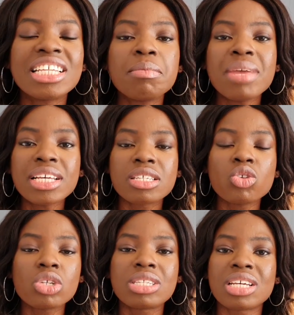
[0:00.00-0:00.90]
It makes
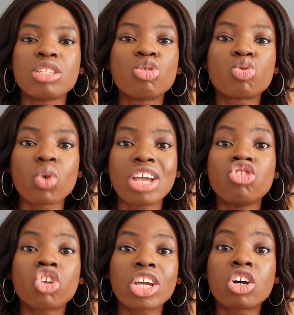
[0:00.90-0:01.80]
no sense to
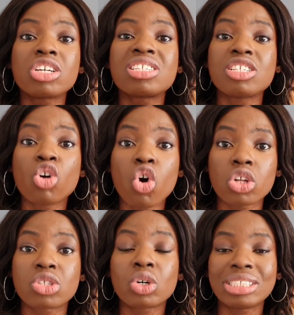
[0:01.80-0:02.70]
enjoy causing
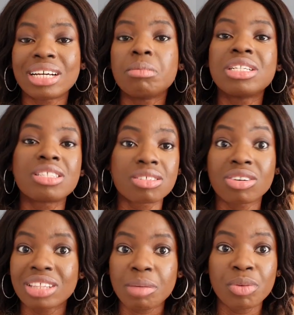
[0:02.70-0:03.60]
hurt or damage to
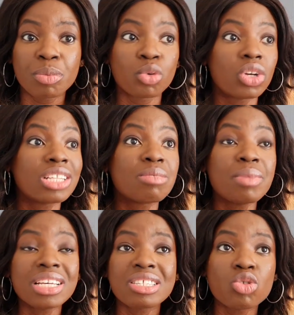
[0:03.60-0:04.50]
other people. It
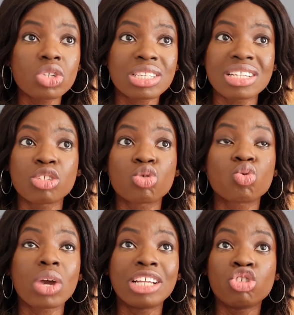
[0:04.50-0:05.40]
makes no sense
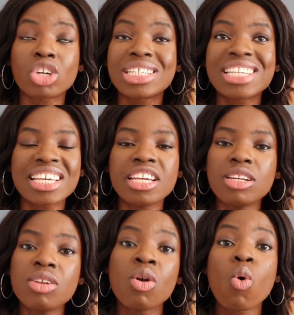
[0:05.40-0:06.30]
to enjoy
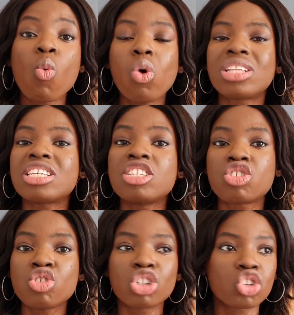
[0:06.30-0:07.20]
taking what
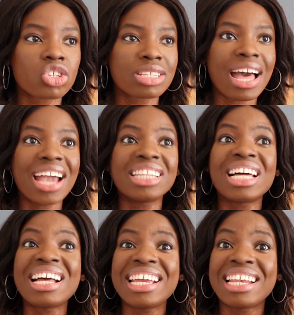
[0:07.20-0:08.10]
is not yours,
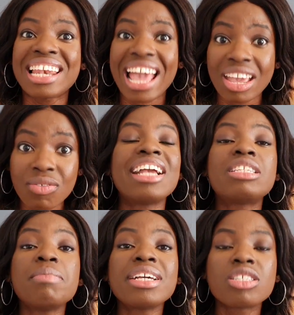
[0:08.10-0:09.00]
either in life.
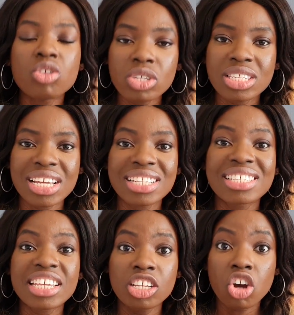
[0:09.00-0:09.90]
It makes no
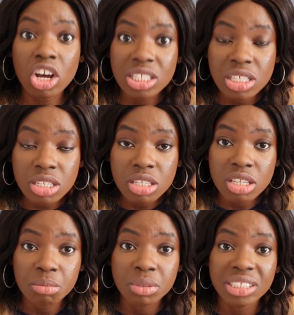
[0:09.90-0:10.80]
sense in hurting
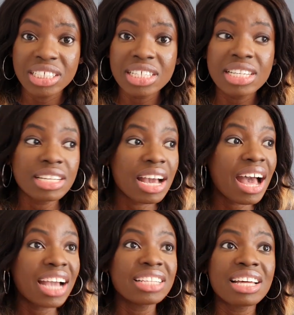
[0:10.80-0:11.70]
somebody,
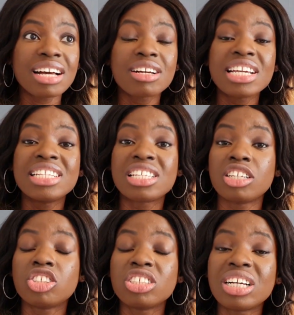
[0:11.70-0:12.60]
either
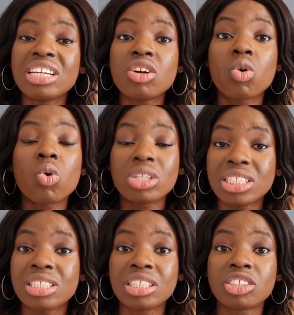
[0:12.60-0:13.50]
intentionally or
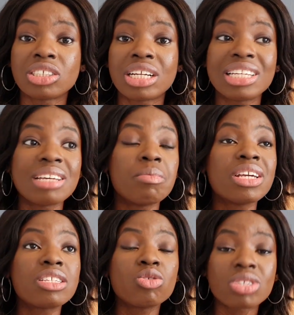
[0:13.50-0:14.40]
unintentionally. It
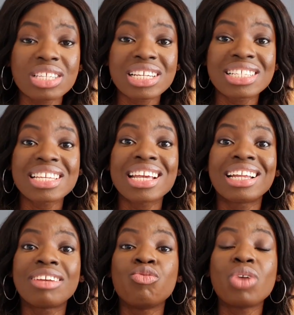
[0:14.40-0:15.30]
makes no sense
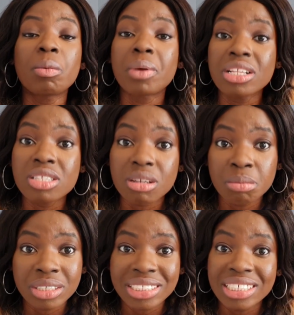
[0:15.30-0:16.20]
in raping
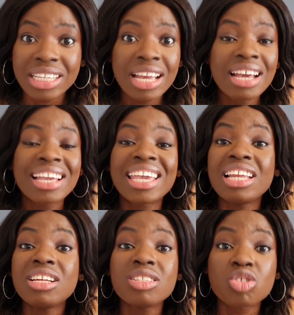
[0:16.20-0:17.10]
somebody,
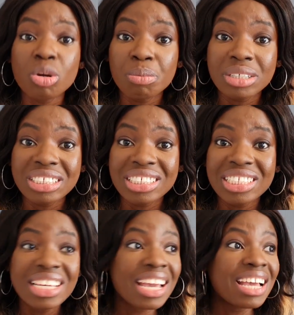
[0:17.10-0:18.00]
killing
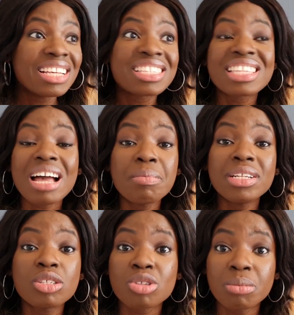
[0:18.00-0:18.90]
somebody,
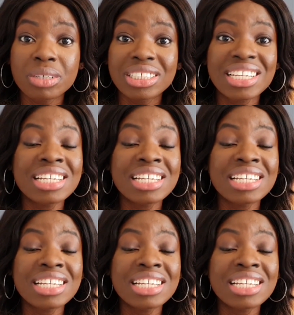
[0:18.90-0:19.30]
stabbing somebody.